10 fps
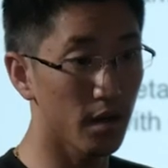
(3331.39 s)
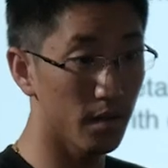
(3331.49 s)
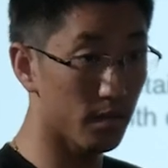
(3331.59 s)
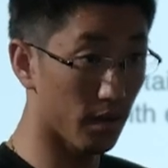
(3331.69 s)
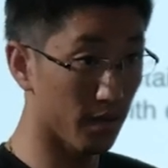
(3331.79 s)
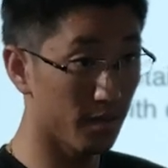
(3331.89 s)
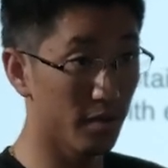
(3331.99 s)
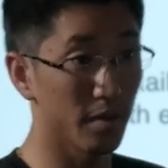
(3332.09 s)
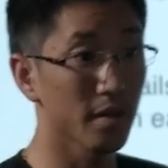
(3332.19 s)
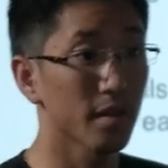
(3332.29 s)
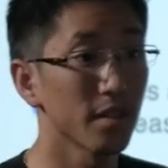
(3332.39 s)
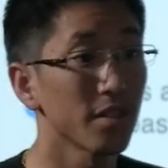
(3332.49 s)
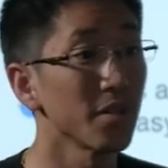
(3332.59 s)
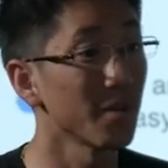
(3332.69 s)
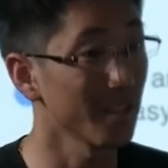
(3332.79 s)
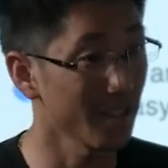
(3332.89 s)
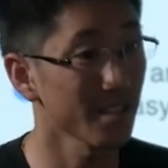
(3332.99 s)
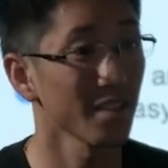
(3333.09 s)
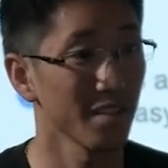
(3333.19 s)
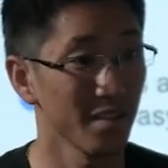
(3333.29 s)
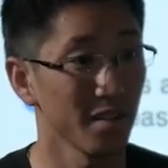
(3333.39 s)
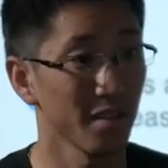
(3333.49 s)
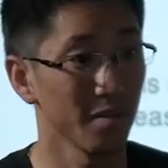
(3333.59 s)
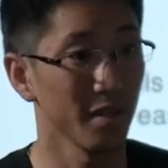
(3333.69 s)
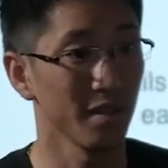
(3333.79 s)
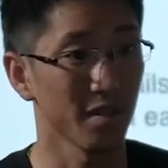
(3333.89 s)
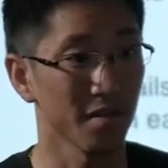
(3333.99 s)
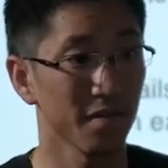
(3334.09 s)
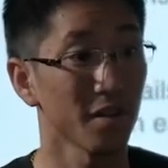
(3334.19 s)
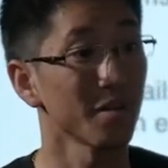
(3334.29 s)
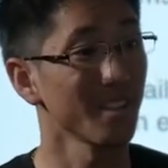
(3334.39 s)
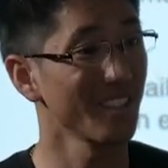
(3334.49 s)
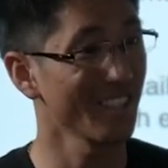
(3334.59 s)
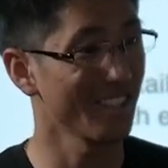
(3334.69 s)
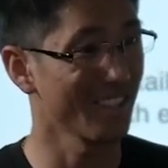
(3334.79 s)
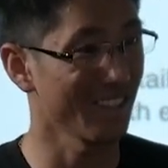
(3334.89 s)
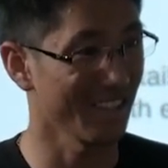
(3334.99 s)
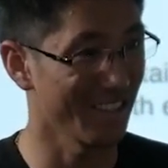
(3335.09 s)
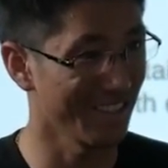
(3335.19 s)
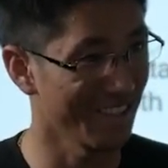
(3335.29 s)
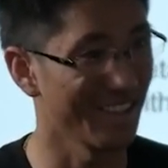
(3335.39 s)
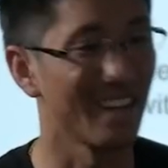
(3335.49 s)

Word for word: I, I will continue on. Actually, it'll, it'll be uh, following in just a second.